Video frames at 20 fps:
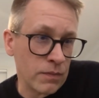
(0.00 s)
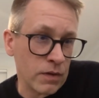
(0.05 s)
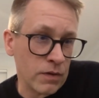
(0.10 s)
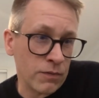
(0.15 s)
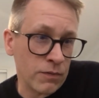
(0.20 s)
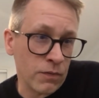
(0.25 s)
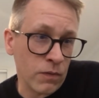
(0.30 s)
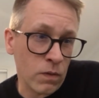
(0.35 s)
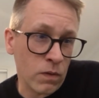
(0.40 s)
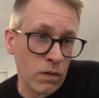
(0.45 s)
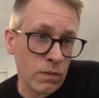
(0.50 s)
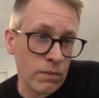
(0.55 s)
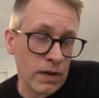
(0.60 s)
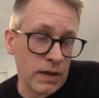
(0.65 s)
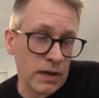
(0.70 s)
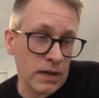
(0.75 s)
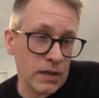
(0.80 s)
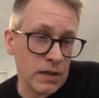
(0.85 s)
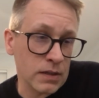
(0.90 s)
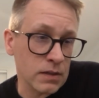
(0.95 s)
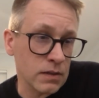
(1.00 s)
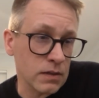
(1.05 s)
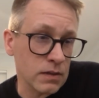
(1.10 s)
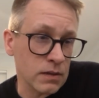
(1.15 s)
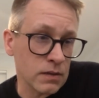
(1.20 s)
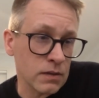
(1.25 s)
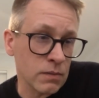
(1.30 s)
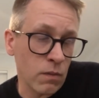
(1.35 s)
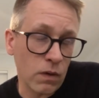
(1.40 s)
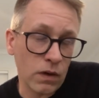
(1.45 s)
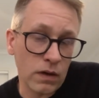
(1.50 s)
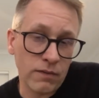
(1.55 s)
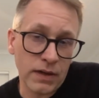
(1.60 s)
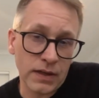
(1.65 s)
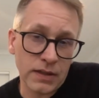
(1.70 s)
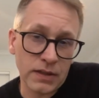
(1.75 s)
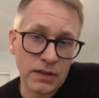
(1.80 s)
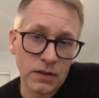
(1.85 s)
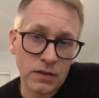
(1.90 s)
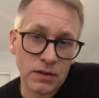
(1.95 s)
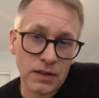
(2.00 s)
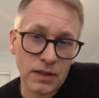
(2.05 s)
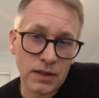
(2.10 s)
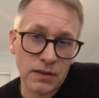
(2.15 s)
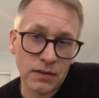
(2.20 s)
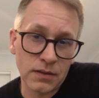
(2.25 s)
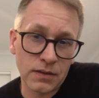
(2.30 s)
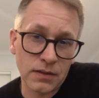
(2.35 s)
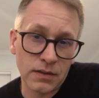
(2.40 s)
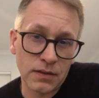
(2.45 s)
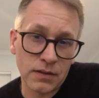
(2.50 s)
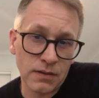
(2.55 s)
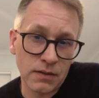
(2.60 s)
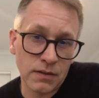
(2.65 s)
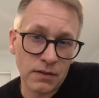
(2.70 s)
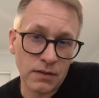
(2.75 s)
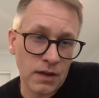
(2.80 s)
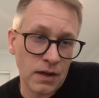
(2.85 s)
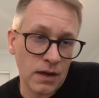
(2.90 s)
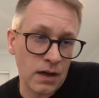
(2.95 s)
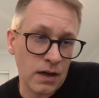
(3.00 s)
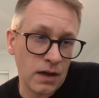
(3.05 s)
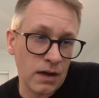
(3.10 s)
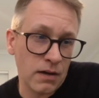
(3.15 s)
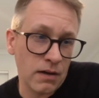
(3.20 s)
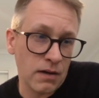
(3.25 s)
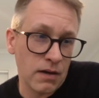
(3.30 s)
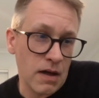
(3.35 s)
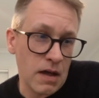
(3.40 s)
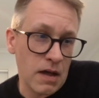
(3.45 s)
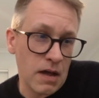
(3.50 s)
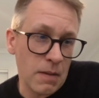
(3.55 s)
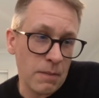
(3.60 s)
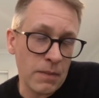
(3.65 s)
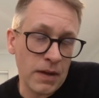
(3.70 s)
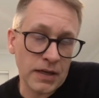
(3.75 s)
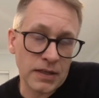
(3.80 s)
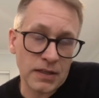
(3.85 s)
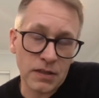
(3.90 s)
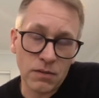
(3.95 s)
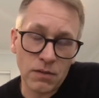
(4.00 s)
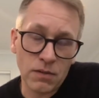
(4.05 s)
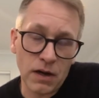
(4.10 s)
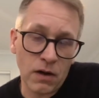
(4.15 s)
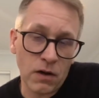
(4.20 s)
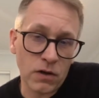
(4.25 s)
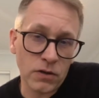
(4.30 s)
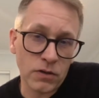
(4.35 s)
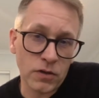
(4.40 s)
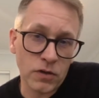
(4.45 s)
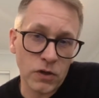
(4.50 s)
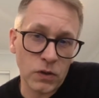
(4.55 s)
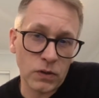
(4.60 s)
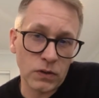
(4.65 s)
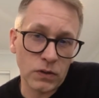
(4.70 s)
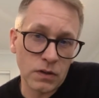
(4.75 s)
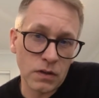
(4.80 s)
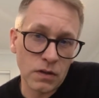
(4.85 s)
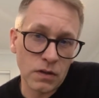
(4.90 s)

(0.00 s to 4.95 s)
for many small investors, that makes it really hard to use.